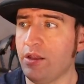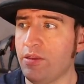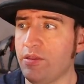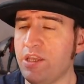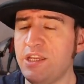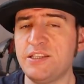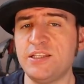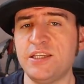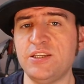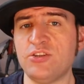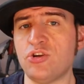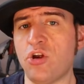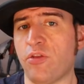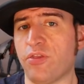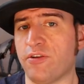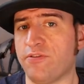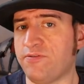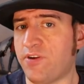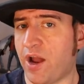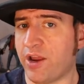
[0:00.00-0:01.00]
This is
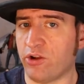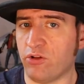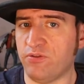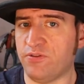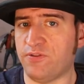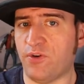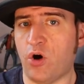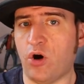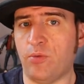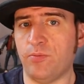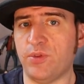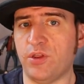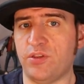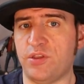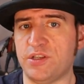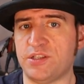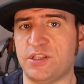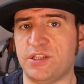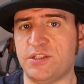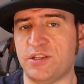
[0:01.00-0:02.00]
not the final form
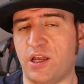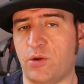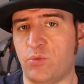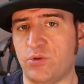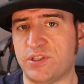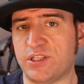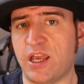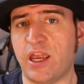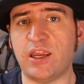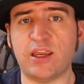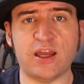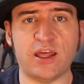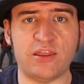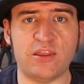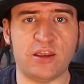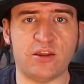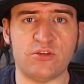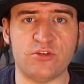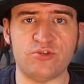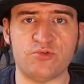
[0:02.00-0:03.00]
that this design will take. I
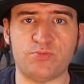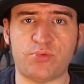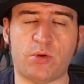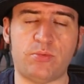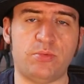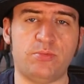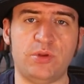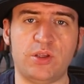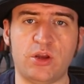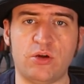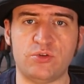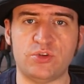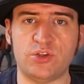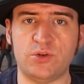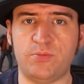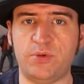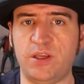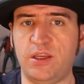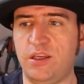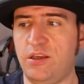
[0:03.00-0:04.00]
think there's probably going
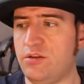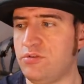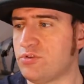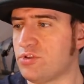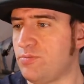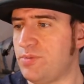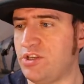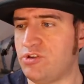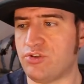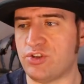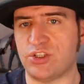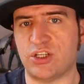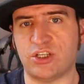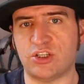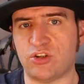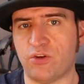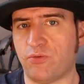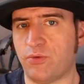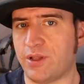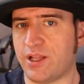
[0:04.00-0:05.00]
to be some interesting
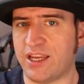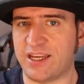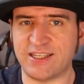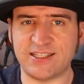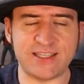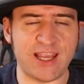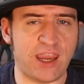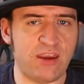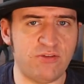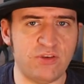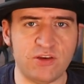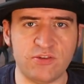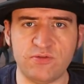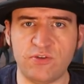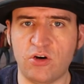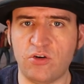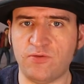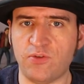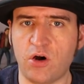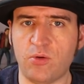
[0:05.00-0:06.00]
stuff with like saving
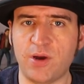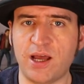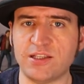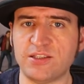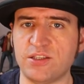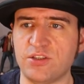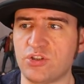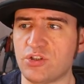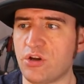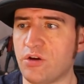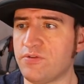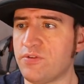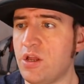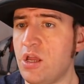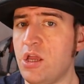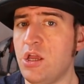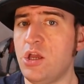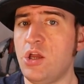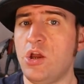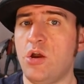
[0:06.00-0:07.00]
formats and stuff,
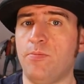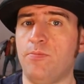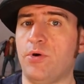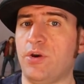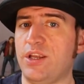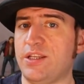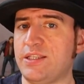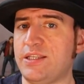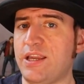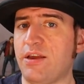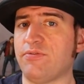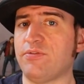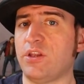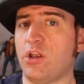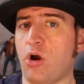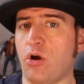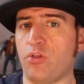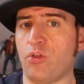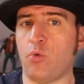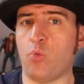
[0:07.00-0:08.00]
but it's
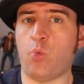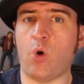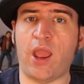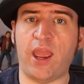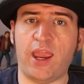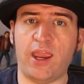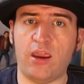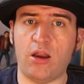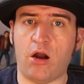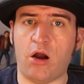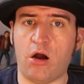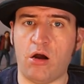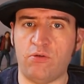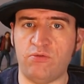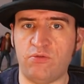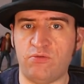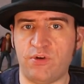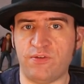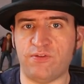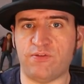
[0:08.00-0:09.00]
definitely on the way
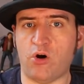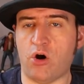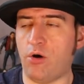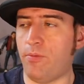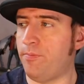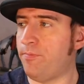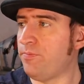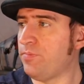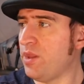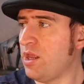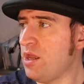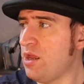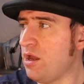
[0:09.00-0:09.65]
of reform.